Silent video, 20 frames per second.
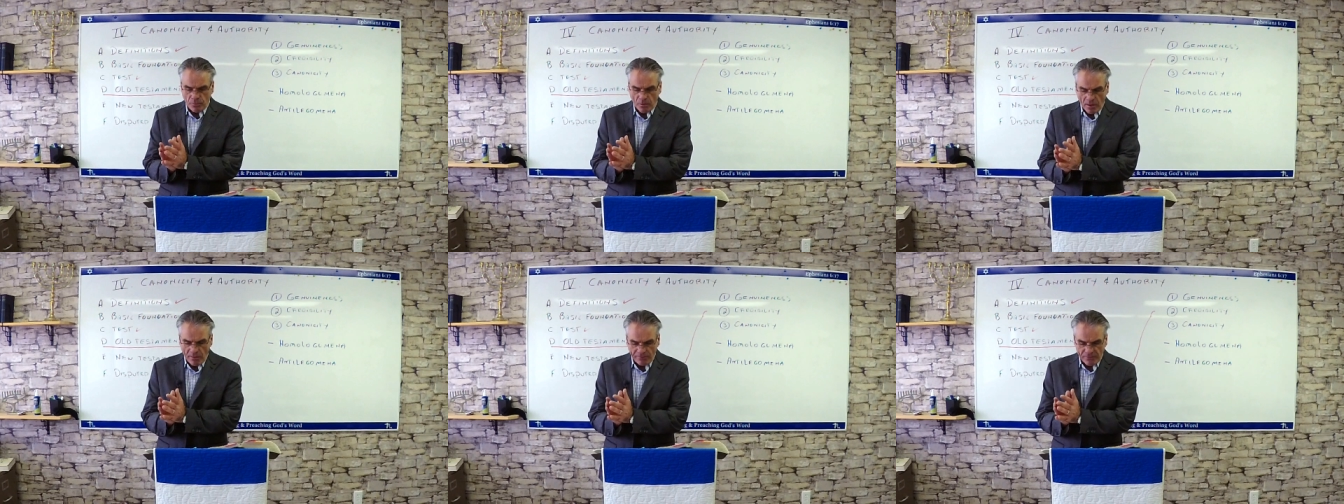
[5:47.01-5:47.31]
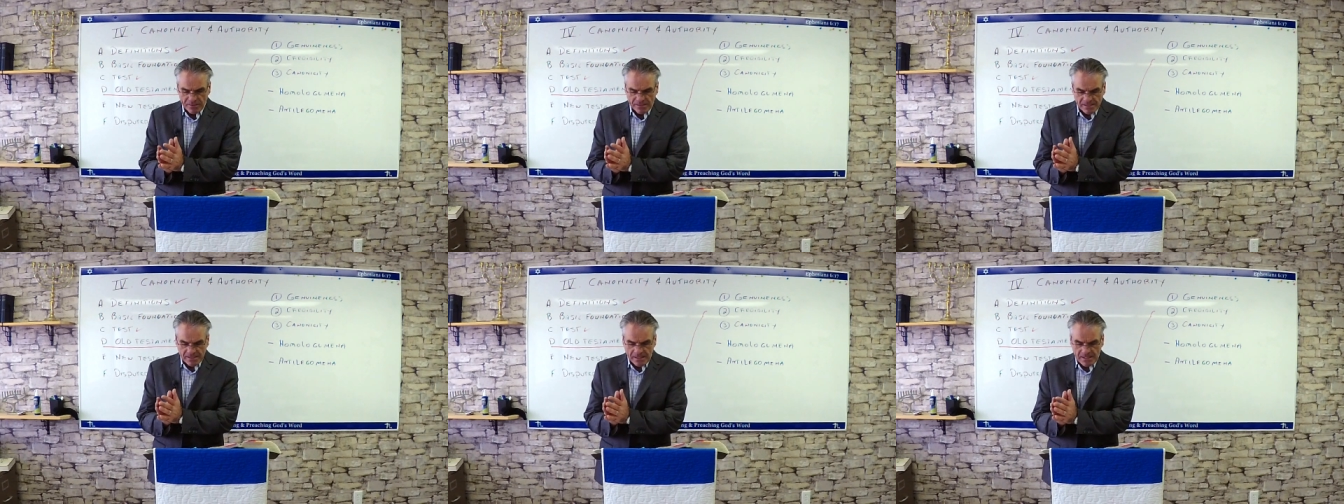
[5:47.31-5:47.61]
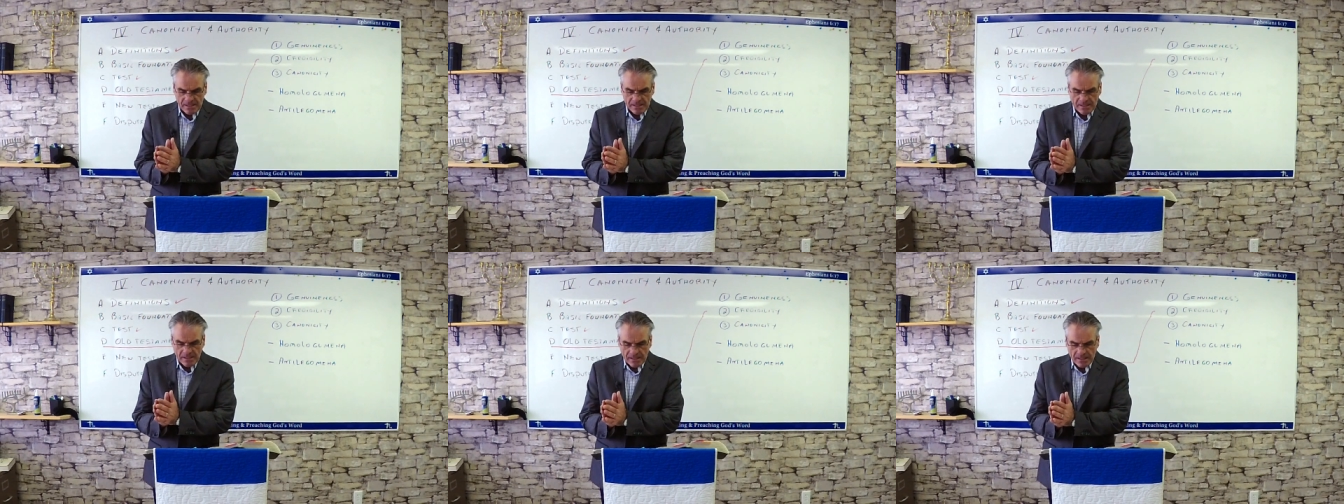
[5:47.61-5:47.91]

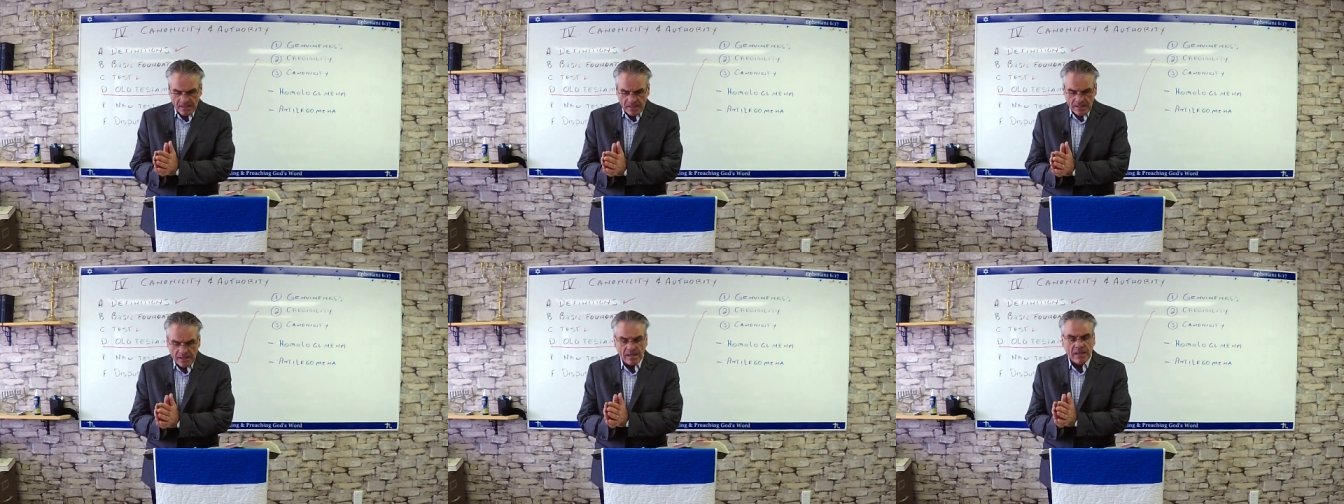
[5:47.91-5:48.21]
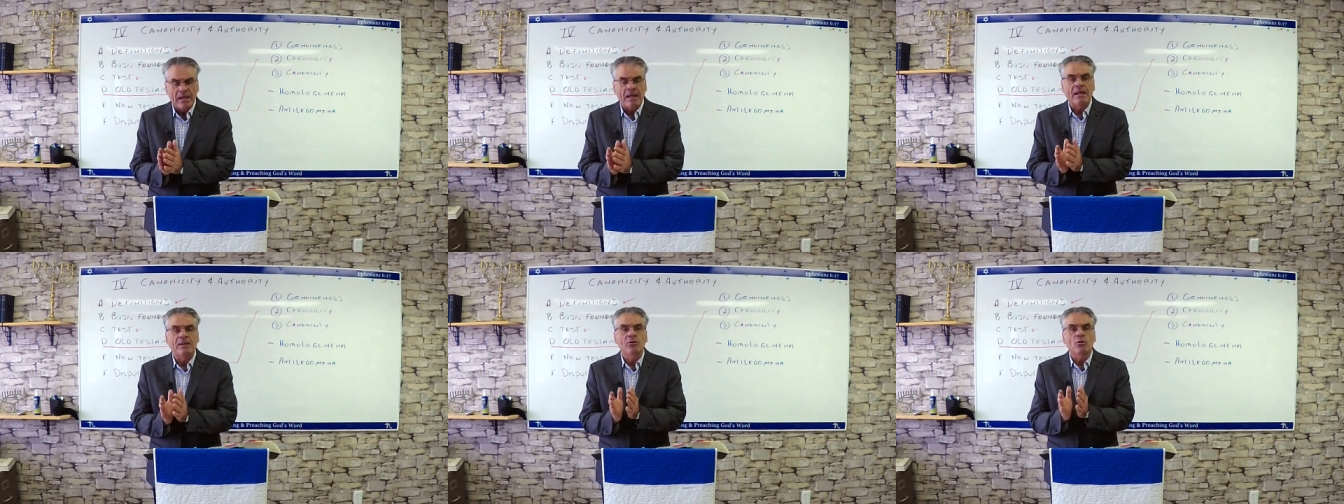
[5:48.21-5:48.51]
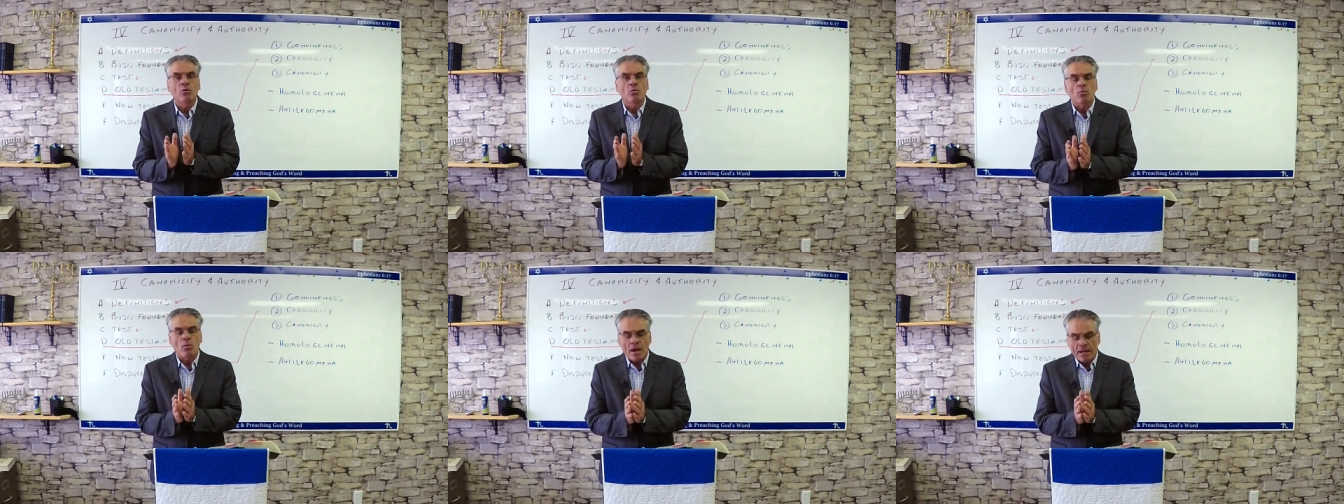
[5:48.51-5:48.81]
prophecy, and
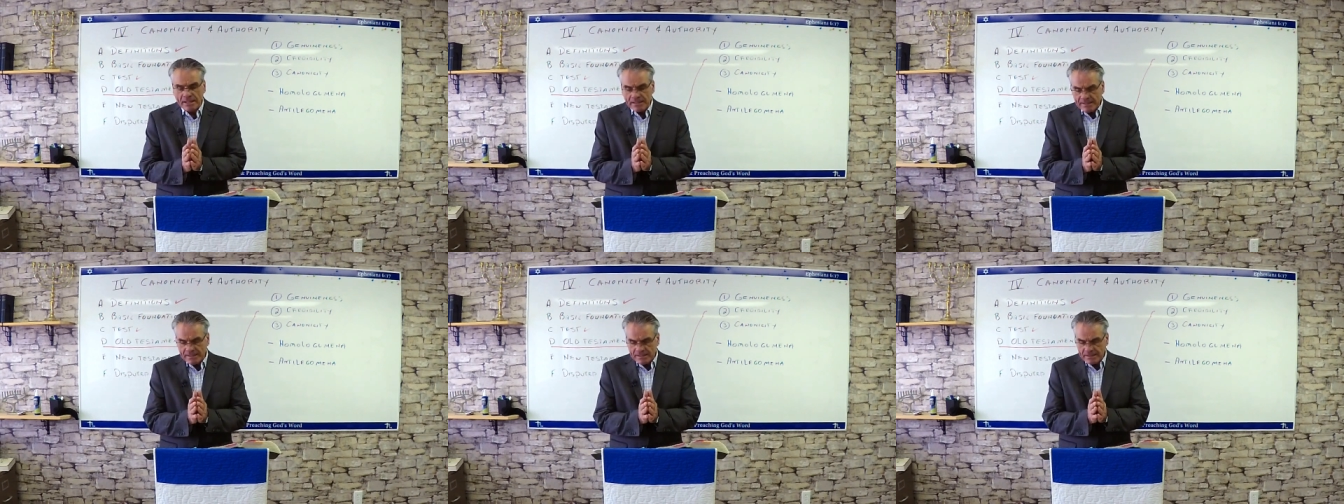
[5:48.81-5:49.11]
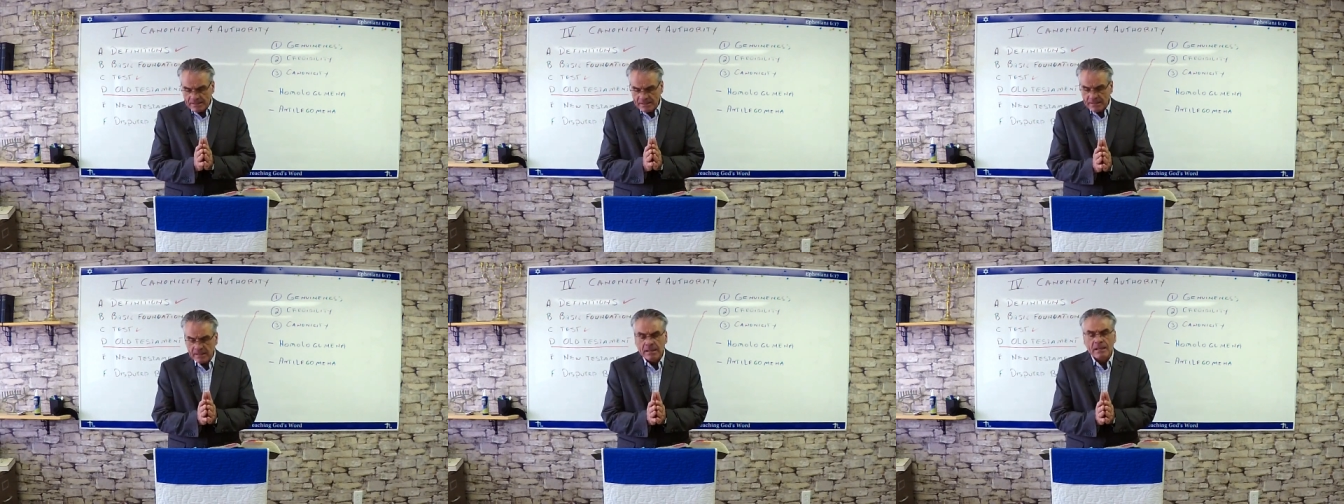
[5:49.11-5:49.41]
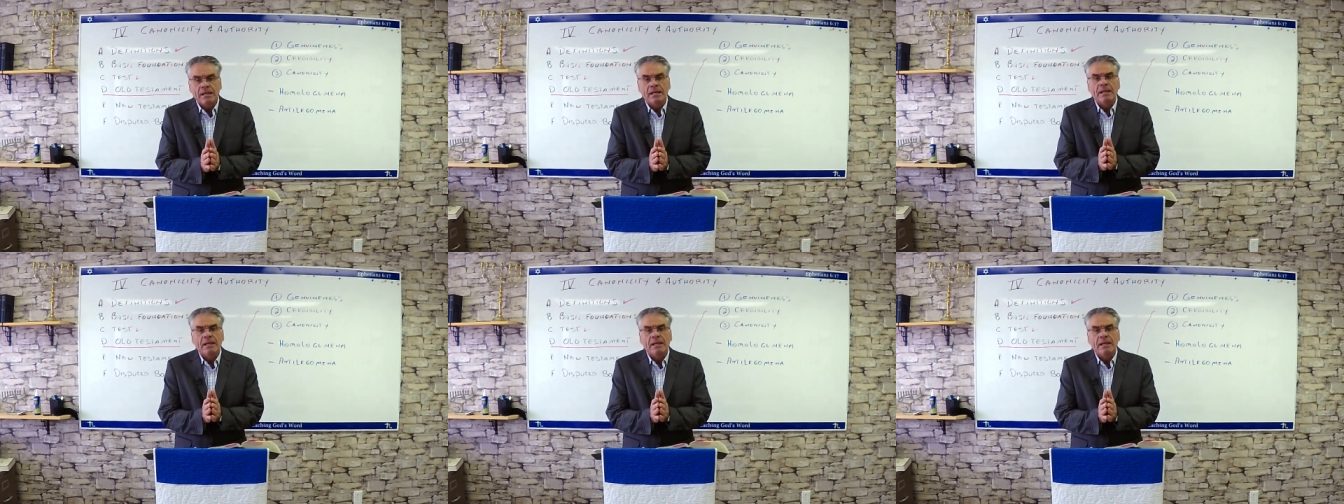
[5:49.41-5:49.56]
the writing,